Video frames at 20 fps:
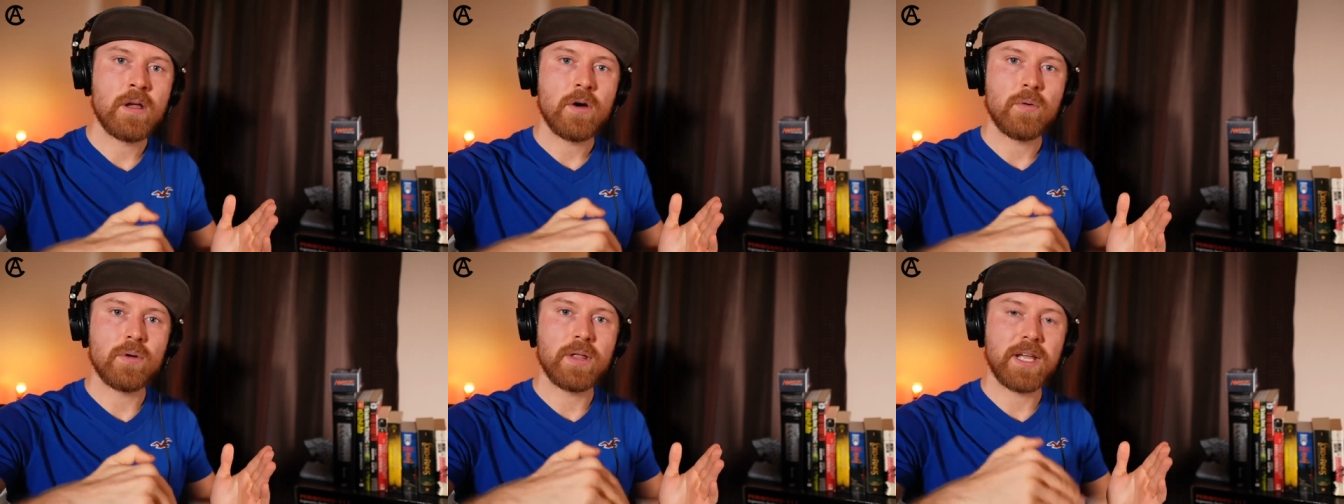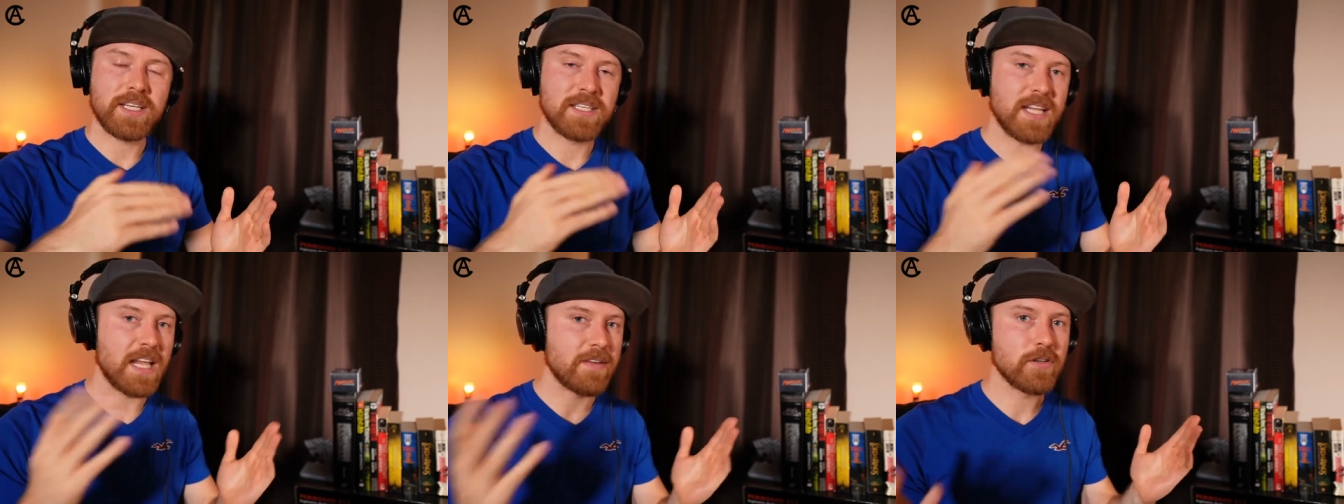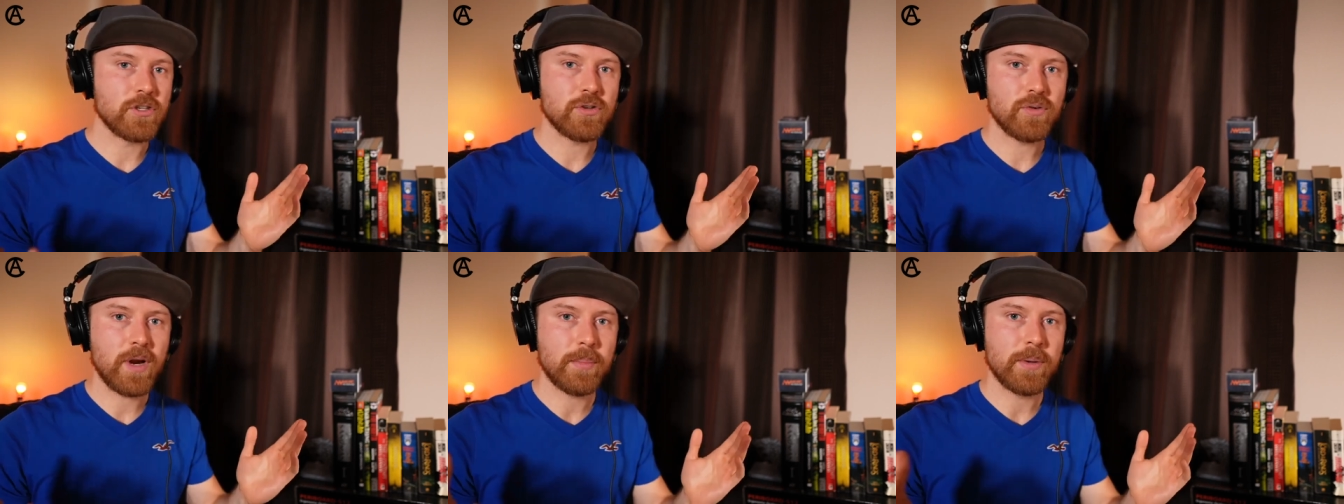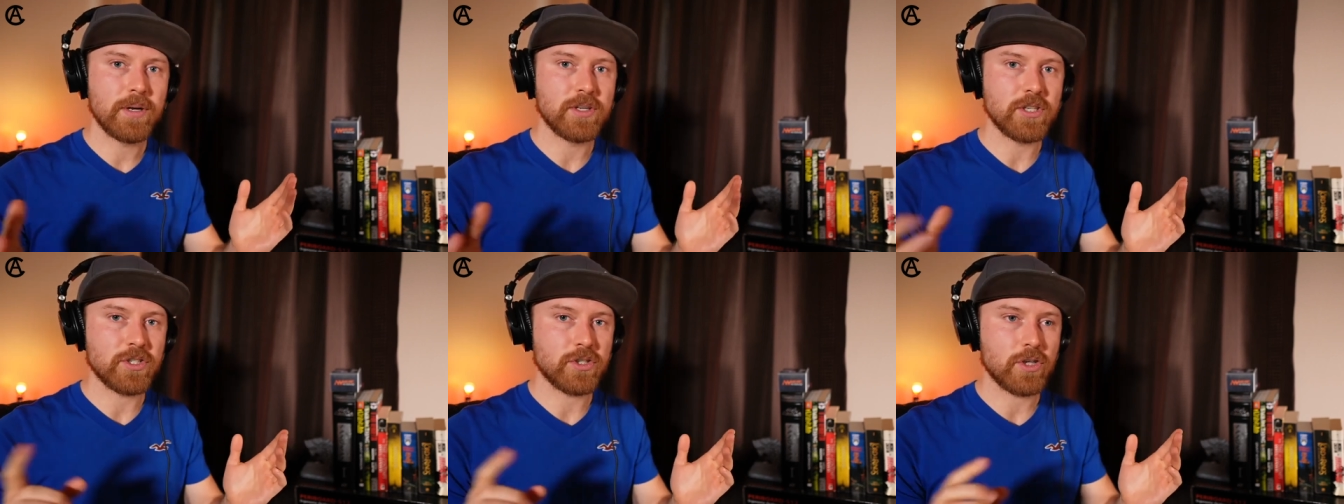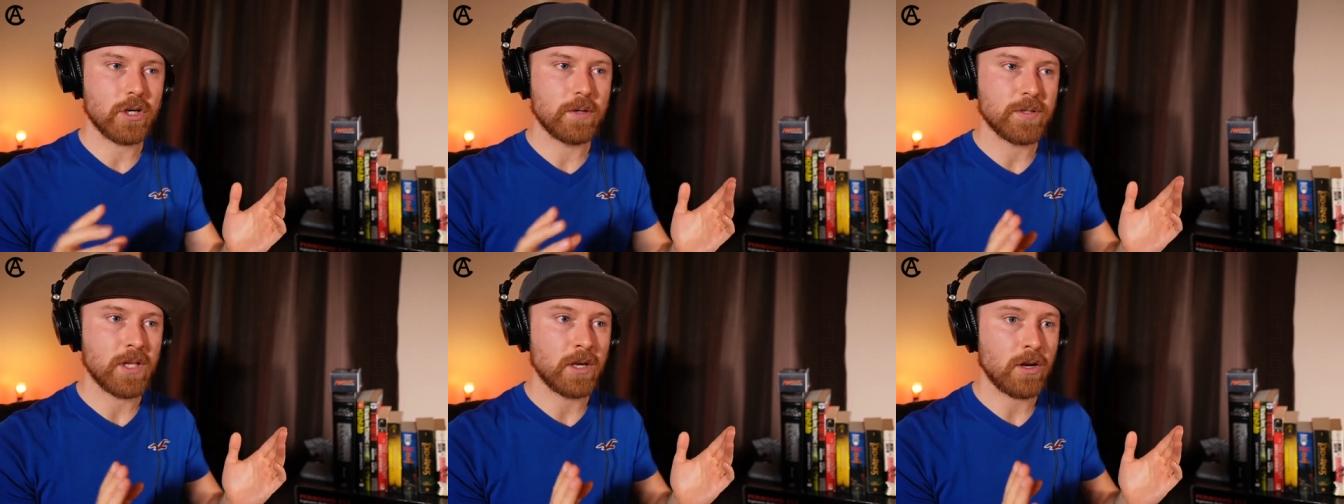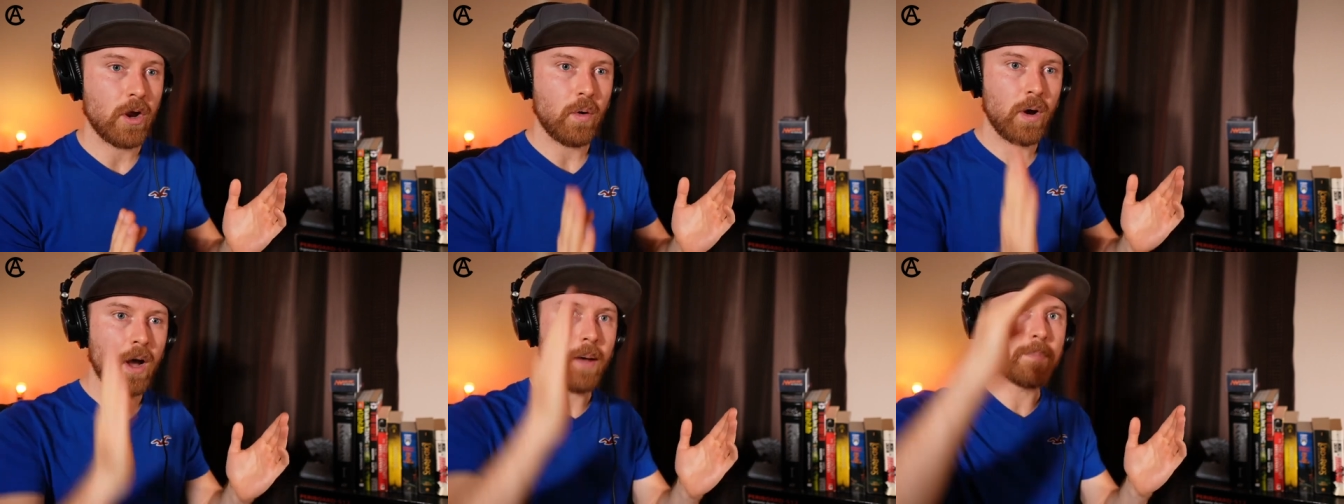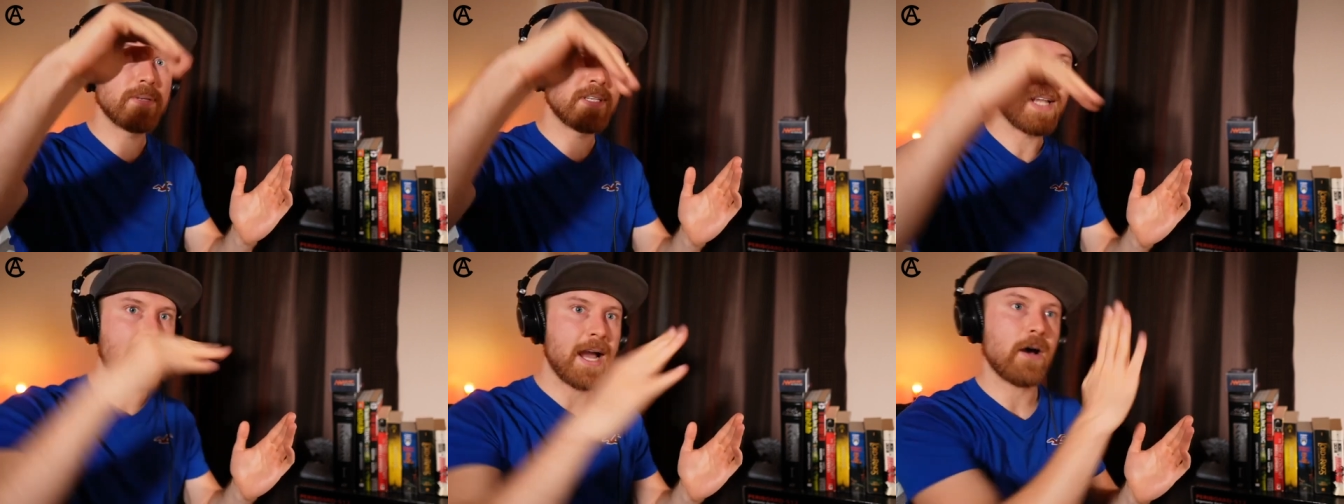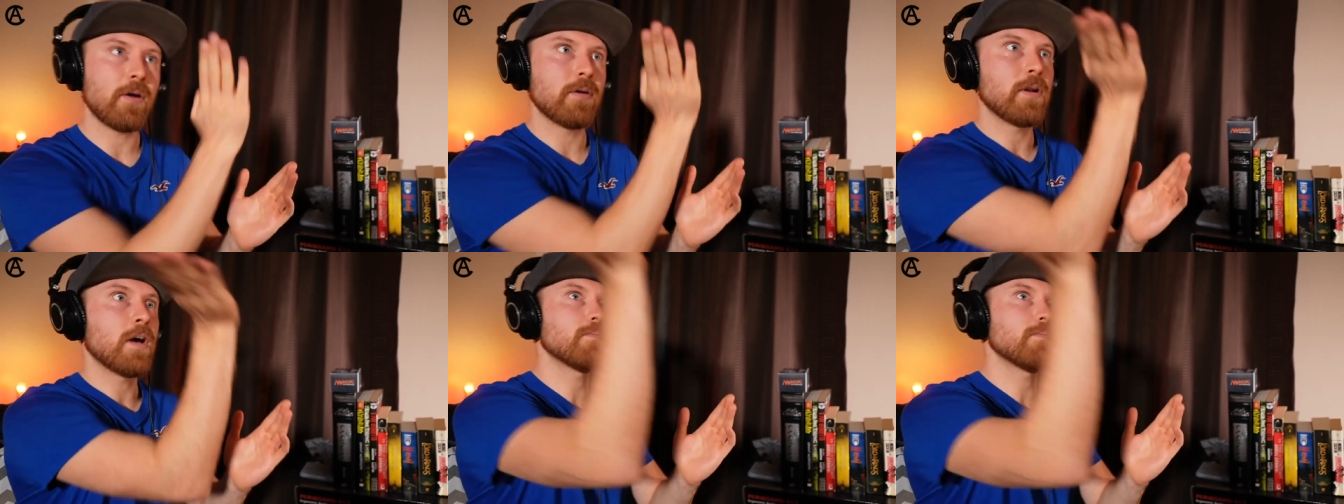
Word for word: Where like David Draiman Disturbed can go up, down,